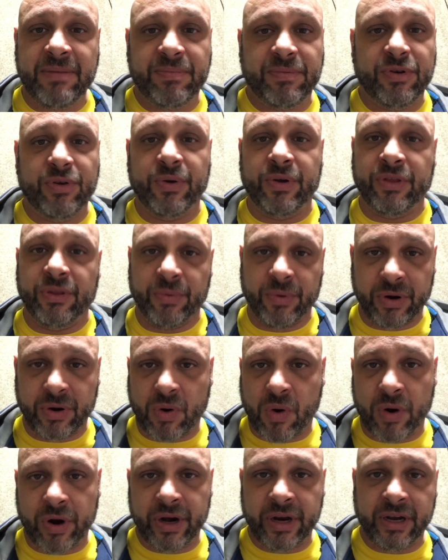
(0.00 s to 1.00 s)
Oh, that's
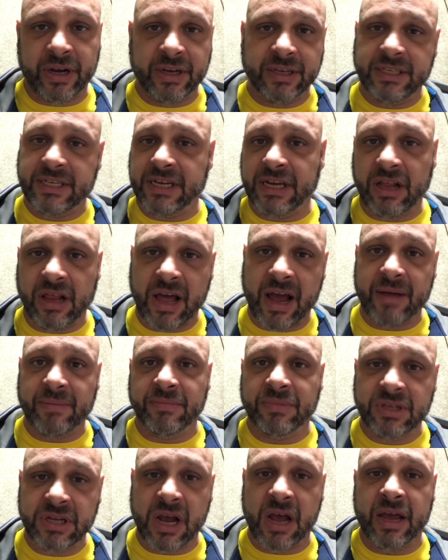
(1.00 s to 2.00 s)
right. I don't have the sound up.
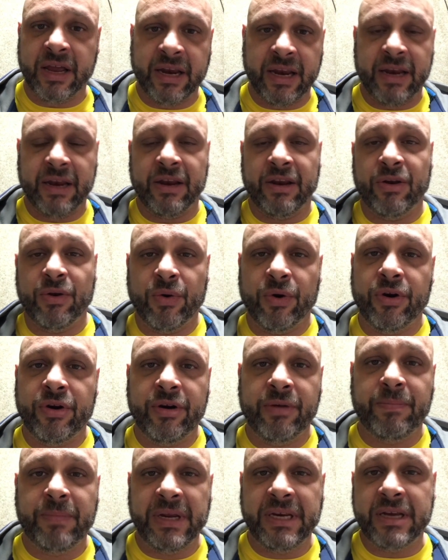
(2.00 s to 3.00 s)
So,
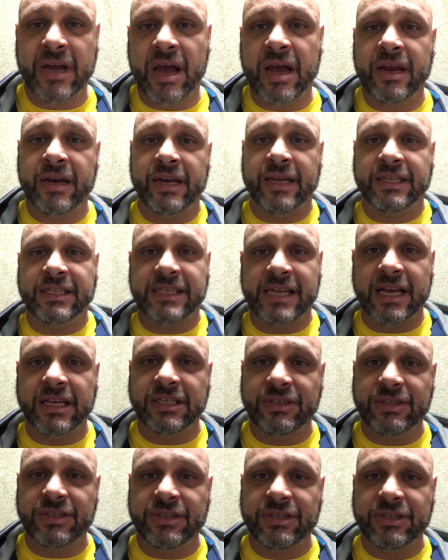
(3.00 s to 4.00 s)
it'll work. It'll
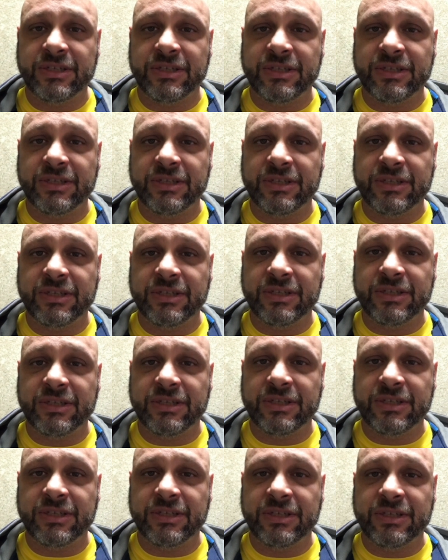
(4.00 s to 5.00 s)
work out all right.
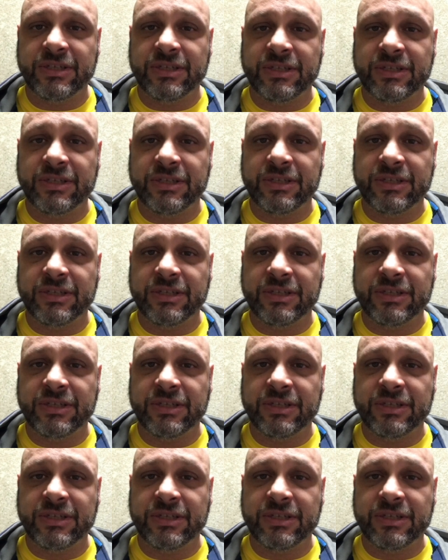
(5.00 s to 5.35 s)
That'll be fine.